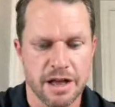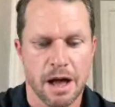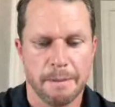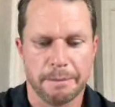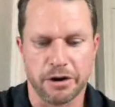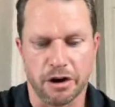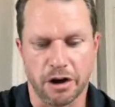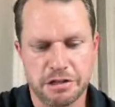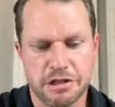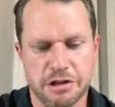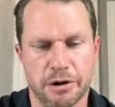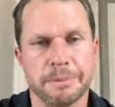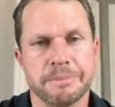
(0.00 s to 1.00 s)
But
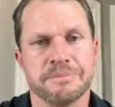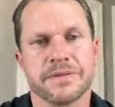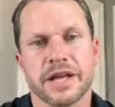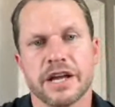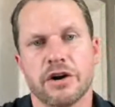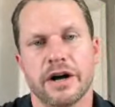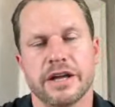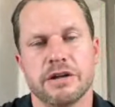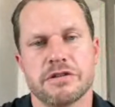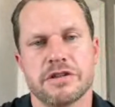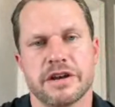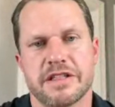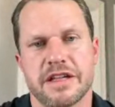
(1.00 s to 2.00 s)
also, I'll use
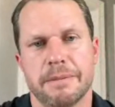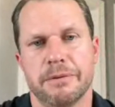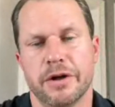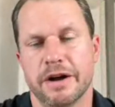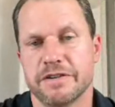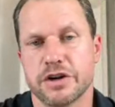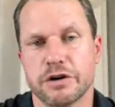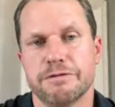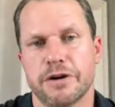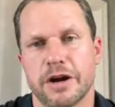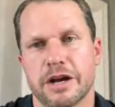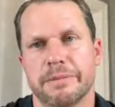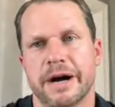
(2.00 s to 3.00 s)
an example. I have a good
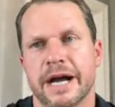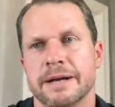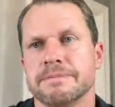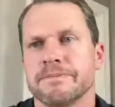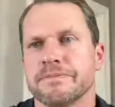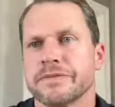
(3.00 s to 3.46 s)
friend of mine.